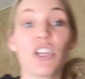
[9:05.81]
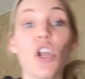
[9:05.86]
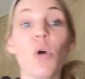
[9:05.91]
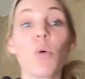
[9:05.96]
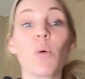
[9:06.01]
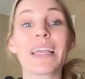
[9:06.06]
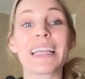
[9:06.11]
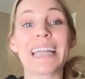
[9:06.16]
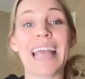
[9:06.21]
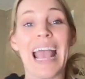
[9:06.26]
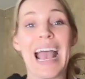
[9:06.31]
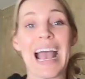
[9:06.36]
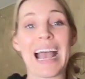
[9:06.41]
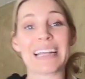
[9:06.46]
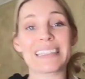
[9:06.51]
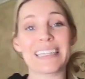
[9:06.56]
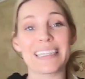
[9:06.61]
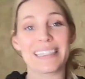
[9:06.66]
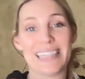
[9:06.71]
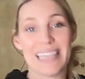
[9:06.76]
No, we're going to
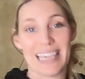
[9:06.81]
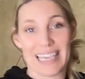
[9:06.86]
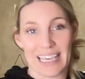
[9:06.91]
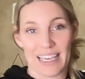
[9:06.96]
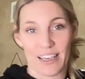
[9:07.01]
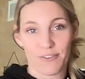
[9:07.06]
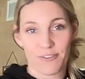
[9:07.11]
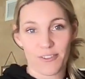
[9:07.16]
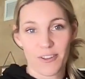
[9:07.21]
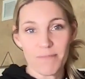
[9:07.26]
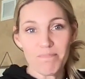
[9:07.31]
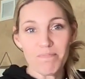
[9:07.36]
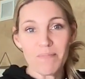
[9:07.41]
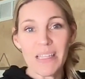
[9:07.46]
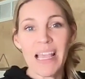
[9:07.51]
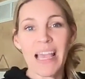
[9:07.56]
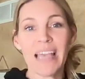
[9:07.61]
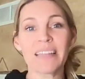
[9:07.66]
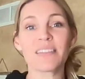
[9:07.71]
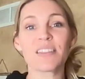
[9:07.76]
act as if.
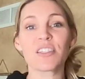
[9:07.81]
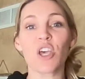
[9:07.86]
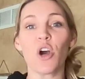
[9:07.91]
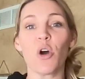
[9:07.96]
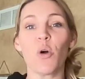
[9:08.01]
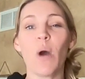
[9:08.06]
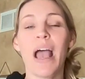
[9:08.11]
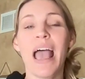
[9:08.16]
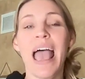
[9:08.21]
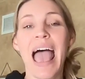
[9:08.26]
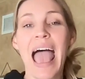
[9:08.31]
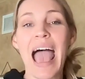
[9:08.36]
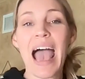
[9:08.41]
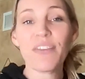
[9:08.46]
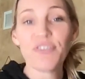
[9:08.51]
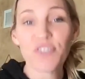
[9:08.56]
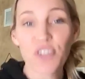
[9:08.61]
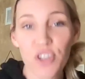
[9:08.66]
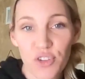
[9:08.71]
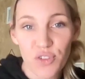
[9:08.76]
And so
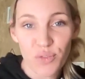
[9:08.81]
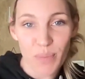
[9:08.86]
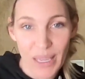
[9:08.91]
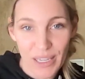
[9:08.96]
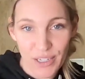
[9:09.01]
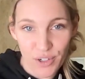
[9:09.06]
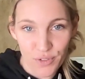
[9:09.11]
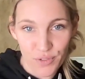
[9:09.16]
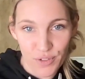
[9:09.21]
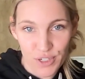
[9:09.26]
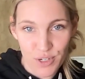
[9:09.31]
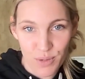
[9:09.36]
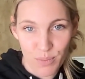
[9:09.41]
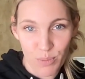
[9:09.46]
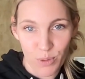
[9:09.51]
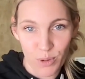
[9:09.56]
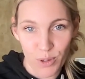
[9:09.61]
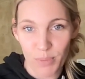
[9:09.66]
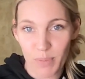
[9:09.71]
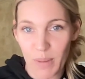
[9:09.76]
after you've made your vision
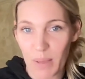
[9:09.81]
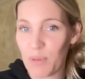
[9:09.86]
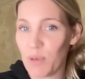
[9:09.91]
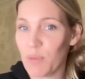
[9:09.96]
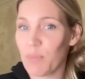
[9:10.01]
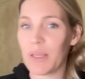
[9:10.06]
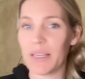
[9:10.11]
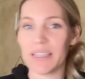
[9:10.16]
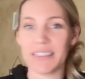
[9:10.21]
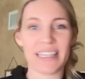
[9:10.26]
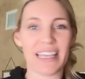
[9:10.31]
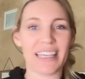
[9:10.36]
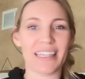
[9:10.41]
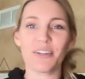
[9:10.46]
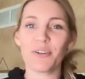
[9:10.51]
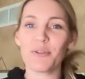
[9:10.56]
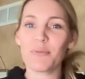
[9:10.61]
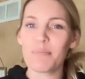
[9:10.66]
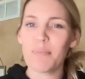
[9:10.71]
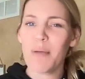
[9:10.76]
board, maybe you place it in
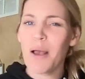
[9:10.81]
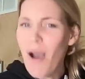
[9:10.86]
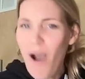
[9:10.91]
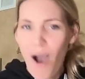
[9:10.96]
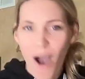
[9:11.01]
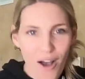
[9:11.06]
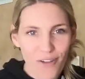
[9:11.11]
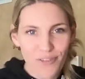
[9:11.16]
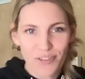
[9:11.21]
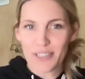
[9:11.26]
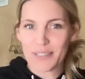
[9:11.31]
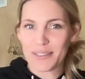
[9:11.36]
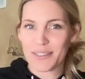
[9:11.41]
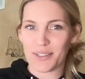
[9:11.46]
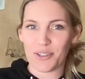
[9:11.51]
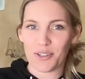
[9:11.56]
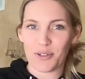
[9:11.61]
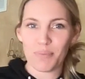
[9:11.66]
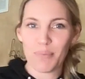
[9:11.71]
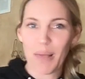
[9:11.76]
your office
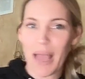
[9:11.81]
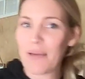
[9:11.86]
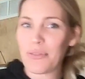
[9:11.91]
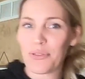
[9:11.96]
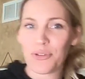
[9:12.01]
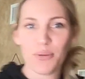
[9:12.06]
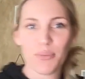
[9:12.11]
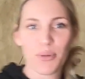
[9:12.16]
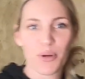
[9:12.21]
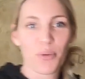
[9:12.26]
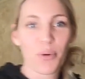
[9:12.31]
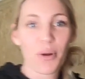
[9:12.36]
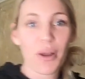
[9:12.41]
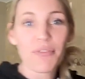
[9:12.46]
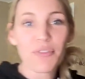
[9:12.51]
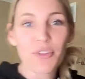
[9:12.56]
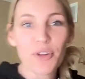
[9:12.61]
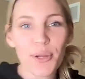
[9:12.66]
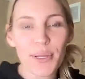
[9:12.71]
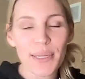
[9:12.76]
or your bathroom or
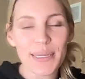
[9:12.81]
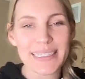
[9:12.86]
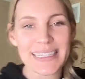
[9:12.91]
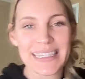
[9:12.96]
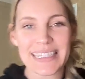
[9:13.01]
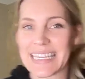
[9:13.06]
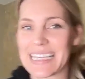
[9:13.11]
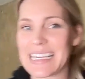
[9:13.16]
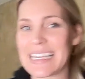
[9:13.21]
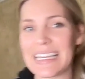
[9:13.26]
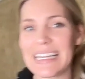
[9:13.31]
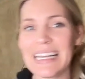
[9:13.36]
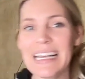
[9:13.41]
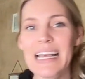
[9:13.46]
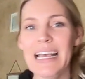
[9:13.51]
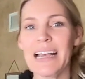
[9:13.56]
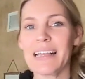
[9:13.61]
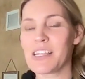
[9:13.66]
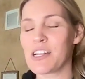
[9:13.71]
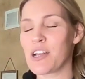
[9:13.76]
wherever you're going to see it,
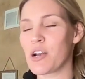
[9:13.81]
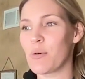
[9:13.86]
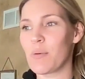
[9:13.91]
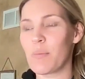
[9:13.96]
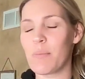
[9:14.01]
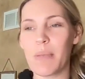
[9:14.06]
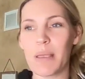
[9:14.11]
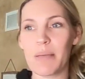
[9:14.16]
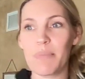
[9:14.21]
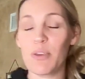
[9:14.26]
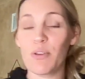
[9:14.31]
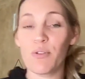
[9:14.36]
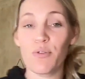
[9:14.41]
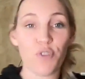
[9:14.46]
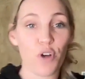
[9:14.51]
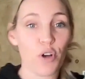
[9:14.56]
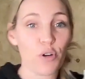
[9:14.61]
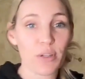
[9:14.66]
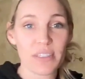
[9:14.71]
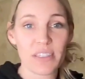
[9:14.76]
maybe you
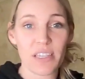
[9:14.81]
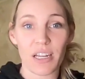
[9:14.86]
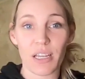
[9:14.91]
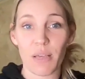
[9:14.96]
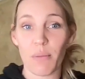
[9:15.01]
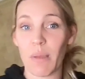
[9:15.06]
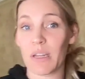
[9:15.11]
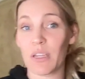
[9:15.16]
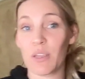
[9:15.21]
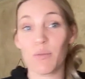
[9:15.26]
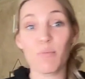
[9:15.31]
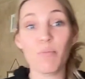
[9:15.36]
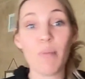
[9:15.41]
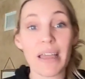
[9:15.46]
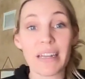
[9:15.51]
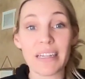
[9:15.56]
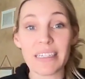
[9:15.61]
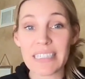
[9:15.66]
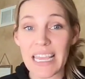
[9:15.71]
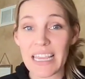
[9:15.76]
focus on it, maybe you
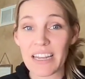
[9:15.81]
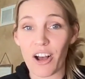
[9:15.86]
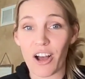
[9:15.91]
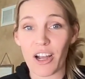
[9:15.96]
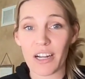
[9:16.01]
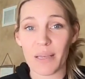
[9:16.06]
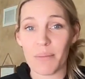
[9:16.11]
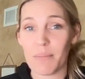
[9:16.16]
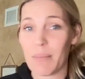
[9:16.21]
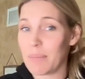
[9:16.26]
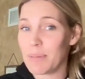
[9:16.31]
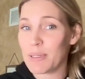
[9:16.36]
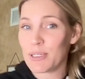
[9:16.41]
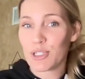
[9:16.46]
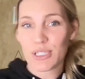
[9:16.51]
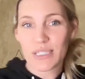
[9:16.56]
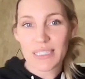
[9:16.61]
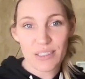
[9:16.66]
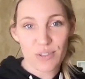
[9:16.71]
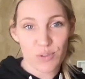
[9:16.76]
meditate on it, maybe it
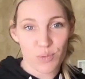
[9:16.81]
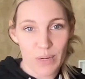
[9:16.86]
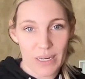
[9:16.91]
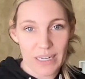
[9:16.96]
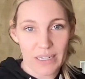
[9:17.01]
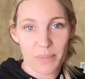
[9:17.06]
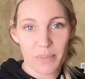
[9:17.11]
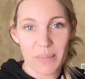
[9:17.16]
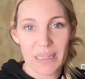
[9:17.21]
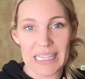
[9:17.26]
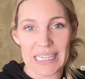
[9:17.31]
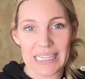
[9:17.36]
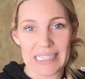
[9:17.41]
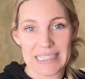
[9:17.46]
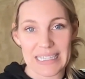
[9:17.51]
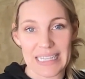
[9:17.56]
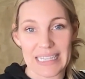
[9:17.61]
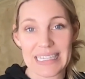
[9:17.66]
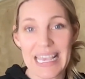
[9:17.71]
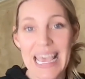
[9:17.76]
just gets random
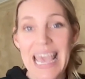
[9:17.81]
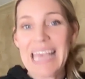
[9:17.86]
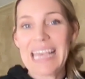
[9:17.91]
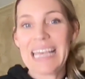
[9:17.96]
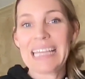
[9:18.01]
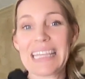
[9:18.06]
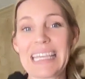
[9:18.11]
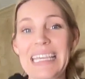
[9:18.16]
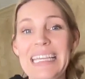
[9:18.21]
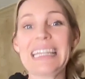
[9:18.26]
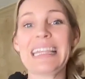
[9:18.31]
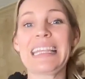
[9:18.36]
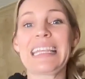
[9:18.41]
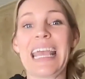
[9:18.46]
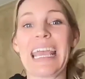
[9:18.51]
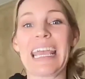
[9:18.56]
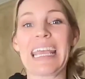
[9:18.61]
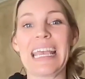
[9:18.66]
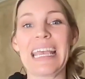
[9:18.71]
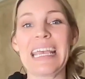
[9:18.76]
glances. At the end of the
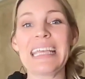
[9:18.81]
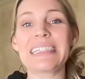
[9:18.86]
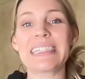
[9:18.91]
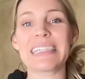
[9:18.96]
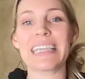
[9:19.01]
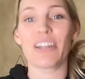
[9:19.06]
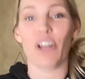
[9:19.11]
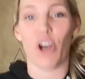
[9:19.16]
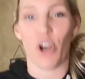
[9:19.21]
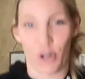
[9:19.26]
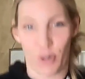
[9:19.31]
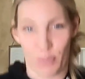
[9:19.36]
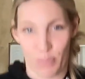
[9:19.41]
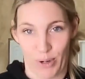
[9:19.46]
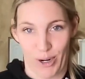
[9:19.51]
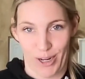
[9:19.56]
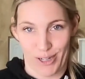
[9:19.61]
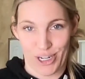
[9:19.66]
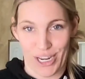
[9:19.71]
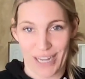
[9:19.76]
day, it's an art
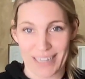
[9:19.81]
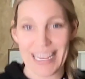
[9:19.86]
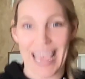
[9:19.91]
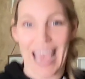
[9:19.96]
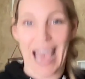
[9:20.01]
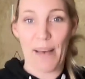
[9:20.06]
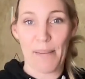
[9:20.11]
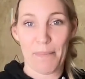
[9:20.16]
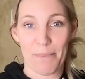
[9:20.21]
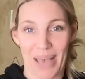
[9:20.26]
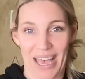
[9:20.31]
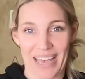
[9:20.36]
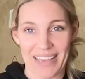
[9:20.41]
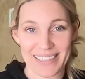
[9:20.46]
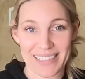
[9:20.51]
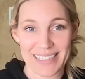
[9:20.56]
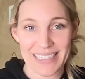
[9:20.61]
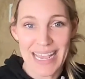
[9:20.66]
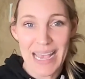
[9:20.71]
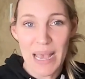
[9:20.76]
project at
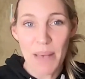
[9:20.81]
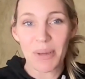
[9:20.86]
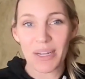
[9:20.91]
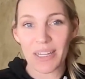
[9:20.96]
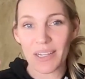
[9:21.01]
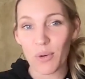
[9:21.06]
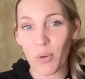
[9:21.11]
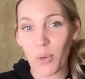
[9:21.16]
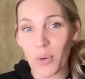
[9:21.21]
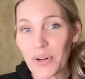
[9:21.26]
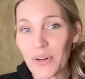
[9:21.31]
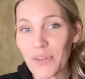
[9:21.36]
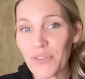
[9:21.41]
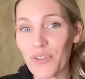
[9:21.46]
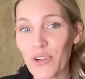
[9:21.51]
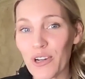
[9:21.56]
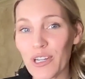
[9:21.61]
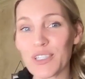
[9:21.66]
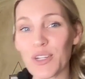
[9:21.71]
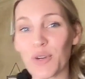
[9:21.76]
best. But in order
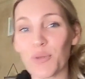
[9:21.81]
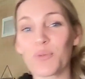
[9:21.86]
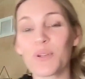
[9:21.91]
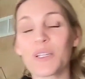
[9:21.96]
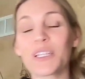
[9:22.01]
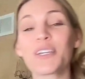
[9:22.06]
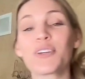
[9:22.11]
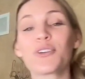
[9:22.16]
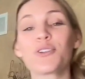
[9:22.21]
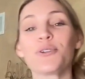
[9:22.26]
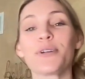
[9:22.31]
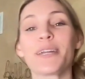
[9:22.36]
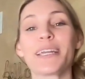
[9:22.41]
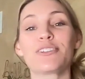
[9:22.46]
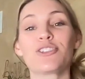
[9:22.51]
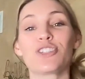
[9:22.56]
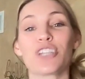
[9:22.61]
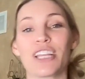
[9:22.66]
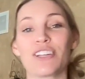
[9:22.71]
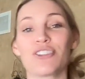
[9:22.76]
for it to really
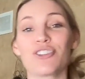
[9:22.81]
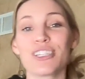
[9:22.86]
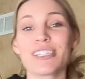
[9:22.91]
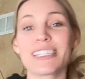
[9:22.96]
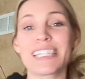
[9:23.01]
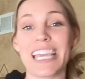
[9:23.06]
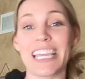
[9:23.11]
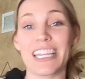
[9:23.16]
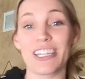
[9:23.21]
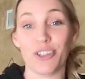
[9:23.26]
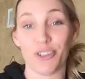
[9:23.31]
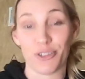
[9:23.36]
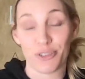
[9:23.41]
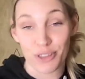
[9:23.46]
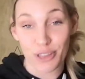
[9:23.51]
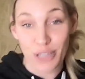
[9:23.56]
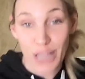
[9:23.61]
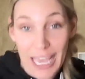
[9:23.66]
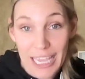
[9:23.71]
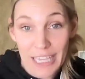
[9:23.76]
create changes in your
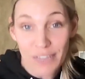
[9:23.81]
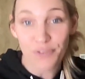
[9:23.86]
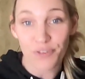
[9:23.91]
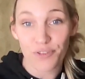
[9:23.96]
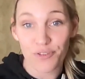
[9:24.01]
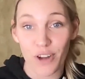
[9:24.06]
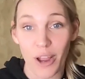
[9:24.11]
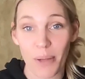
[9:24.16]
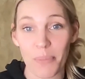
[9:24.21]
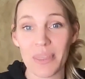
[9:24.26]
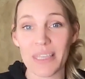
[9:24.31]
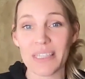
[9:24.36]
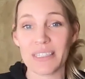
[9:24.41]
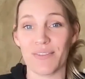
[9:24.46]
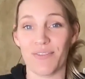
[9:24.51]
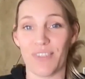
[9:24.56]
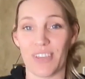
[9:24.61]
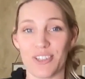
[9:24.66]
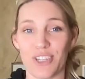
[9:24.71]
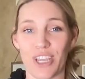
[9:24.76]
life from this
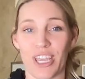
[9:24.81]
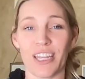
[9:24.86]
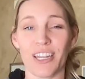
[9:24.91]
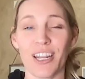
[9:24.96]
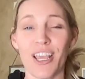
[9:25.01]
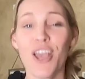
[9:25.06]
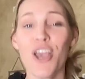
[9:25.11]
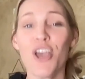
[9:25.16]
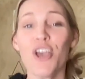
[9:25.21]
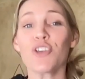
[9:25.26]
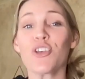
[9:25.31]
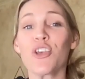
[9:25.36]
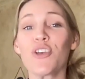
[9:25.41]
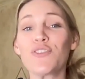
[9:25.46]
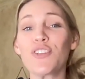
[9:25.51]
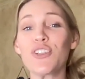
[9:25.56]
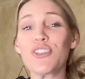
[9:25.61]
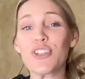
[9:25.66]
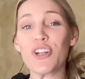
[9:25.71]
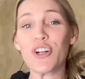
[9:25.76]
vision, you have
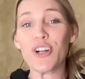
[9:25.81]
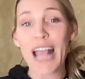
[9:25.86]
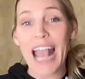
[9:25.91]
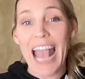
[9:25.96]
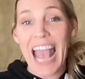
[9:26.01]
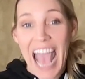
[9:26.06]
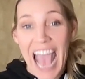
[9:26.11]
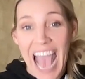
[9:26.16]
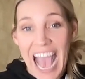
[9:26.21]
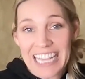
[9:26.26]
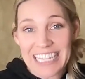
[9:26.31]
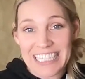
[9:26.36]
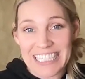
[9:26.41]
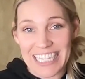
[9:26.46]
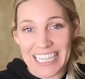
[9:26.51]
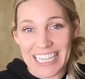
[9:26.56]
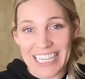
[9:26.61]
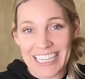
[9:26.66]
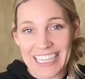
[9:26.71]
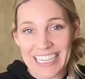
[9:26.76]
to start
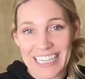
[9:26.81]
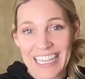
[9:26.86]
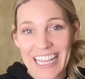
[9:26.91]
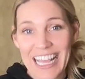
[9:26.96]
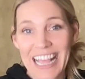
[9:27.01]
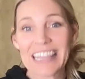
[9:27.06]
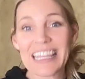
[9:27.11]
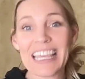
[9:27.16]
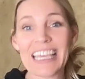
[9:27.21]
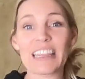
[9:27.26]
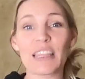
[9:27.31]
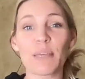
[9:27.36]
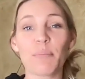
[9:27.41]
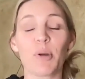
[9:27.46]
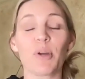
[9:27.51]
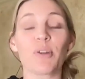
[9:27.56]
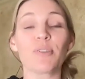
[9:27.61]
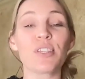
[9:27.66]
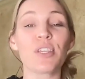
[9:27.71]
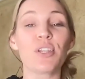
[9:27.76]
acting like the
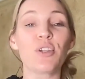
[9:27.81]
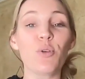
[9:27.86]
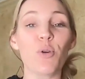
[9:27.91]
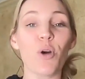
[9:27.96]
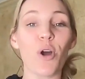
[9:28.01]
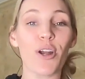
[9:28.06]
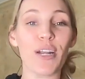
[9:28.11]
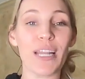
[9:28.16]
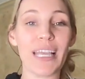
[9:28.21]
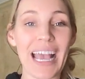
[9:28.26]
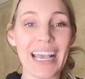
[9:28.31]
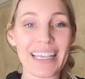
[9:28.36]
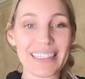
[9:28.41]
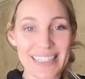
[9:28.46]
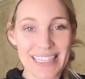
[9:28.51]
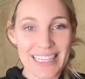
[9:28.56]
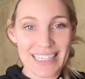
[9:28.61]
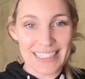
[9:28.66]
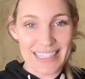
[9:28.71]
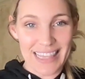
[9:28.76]
person who already has
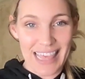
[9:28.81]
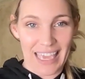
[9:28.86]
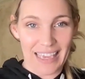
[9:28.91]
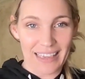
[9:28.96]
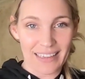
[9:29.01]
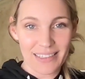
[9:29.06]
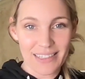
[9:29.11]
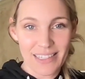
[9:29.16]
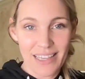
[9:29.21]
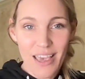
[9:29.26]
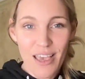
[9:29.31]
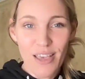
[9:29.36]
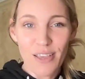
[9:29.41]
these things.